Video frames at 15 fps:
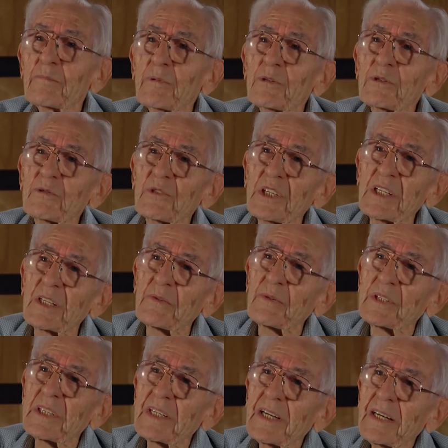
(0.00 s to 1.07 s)
blue screen, the
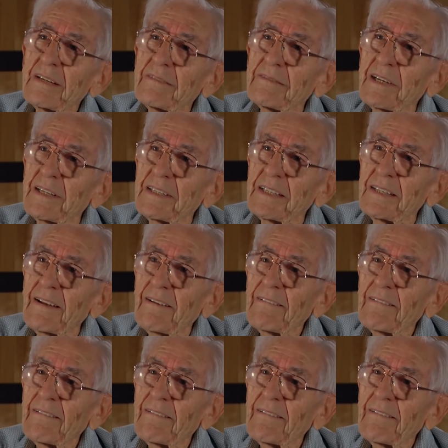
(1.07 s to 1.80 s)
one that I invented,